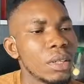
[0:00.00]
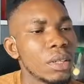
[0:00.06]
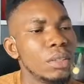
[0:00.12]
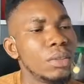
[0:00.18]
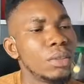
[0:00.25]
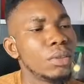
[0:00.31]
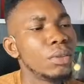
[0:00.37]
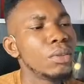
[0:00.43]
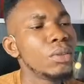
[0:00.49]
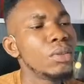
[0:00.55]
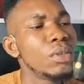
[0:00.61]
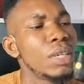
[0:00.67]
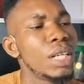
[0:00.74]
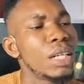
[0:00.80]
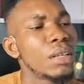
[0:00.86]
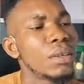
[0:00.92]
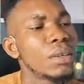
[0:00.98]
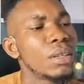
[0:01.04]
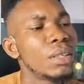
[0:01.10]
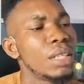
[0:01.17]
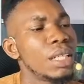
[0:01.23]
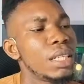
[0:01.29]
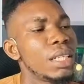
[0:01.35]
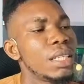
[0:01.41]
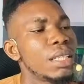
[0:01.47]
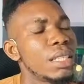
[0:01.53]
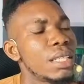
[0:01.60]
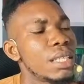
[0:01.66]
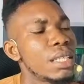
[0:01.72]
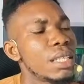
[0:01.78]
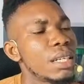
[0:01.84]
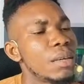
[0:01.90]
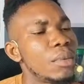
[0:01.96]
You don't really call
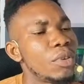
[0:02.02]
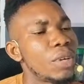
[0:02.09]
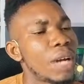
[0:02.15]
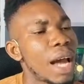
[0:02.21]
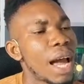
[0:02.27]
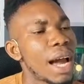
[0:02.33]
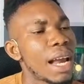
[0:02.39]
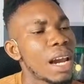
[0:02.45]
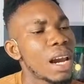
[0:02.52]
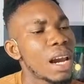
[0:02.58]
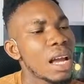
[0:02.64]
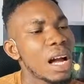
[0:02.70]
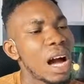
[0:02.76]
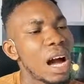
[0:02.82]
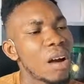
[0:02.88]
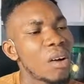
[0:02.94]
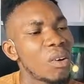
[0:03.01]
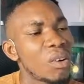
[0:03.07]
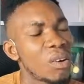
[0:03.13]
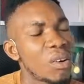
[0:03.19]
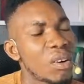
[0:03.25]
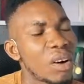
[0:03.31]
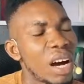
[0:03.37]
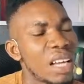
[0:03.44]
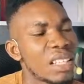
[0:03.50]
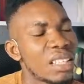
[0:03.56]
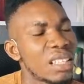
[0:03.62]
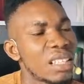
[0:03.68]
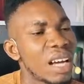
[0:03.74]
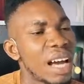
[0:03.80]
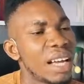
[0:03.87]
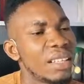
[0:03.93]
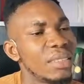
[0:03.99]
it trihydric alcohol, as
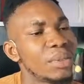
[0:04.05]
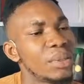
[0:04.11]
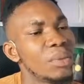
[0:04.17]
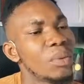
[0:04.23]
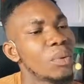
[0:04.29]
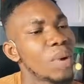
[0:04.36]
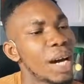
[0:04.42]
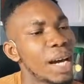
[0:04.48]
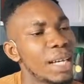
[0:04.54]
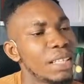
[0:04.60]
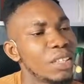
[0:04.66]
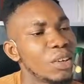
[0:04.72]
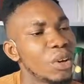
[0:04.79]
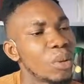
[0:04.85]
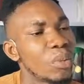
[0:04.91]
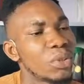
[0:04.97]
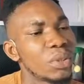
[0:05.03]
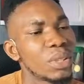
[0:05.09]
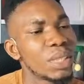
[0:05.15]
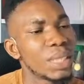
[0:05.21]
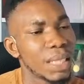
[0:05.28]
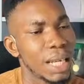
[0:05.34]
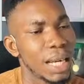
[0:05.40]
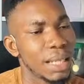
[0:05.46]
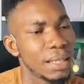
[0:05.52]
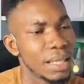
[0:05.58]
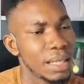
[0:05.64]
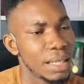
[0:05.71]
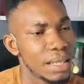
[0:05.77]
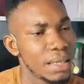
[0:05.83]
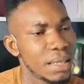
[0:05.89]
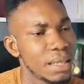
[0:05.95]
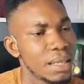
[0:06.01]
I don't know why the option is like
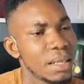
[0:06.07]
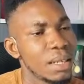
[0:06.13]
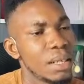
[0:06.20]
this.